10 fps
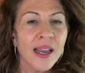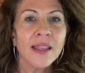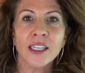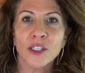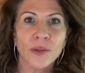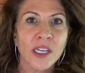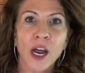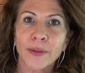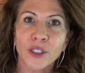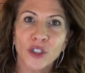This was an
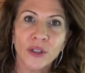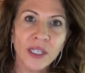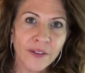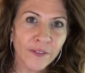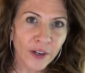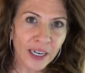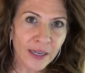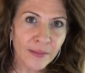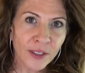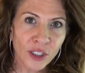opportunity for
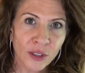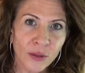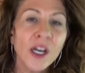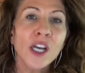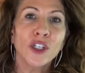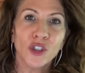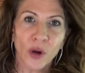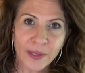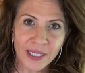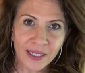him to show
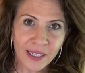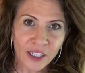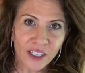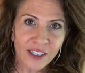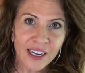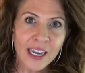up as a leader,